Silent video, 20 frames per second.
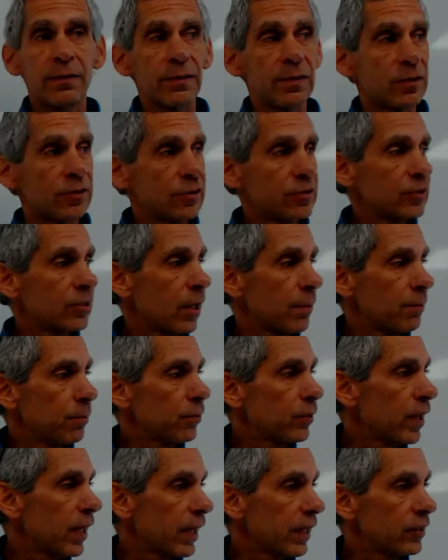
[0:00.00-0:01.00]
there's some
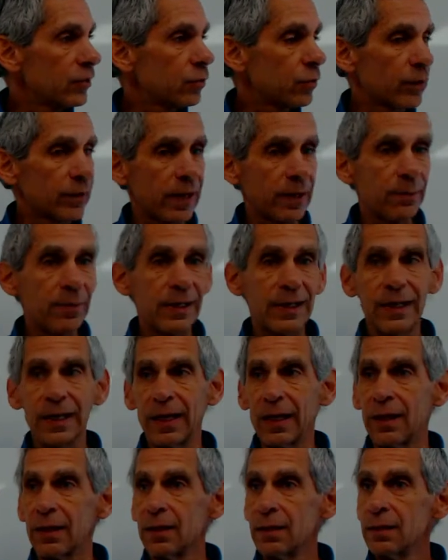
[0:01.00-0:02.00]
place where they
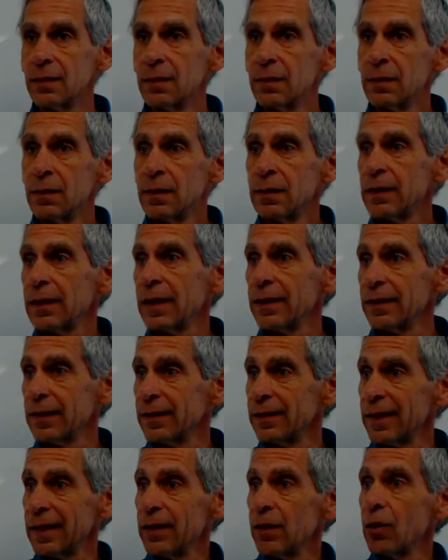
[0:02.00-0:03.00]
begin, and
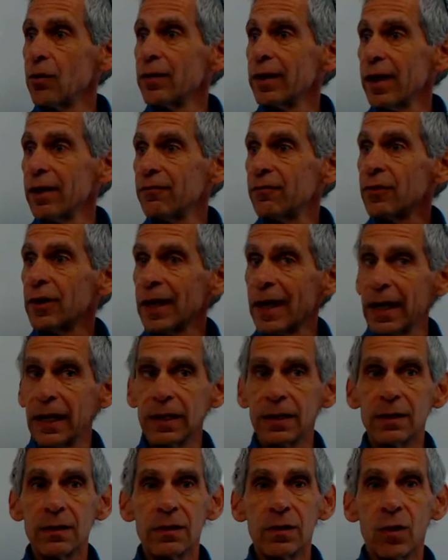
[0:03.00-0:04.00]
then they don't ever
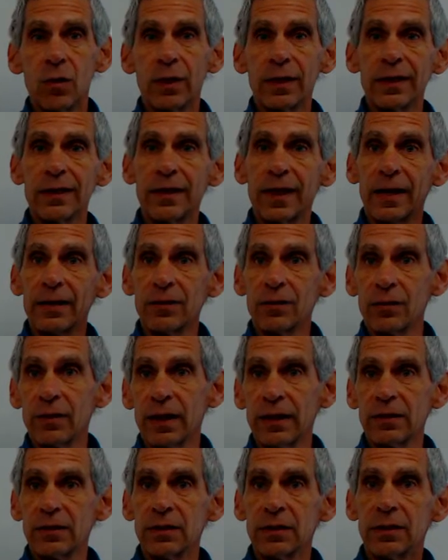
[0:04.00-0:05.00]
end going in that
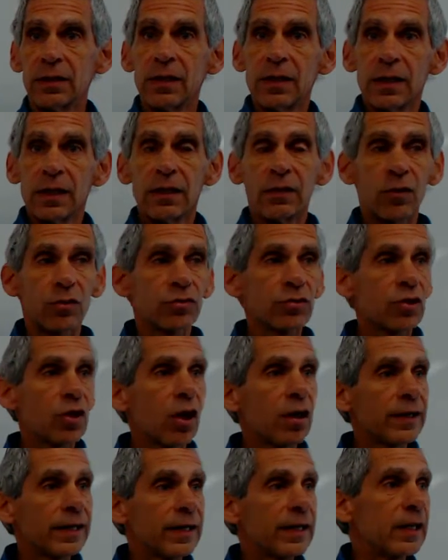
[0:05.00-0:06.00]
direction. And those are
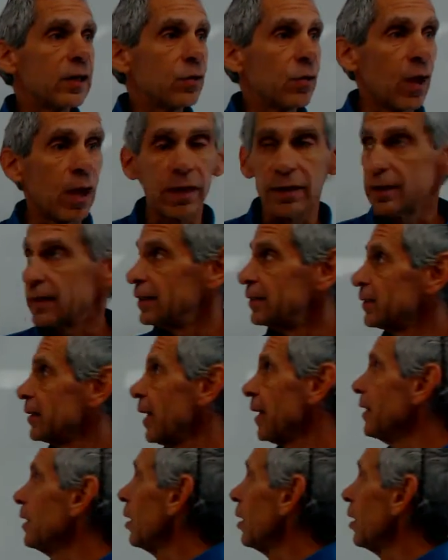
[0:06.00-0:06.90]
called inequalities. And